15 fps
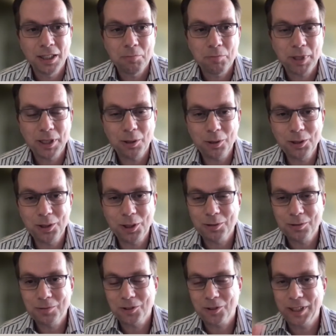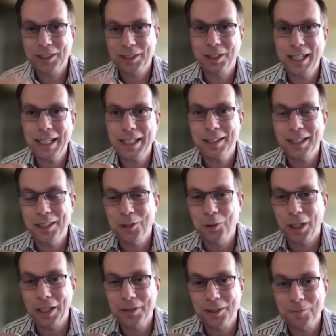but it also translates into
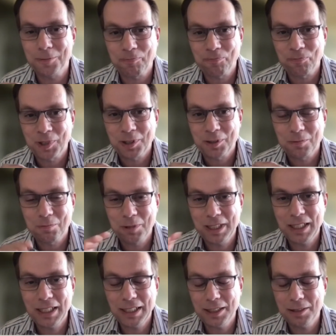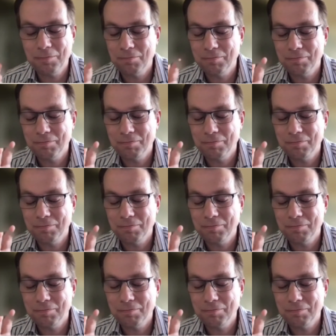other really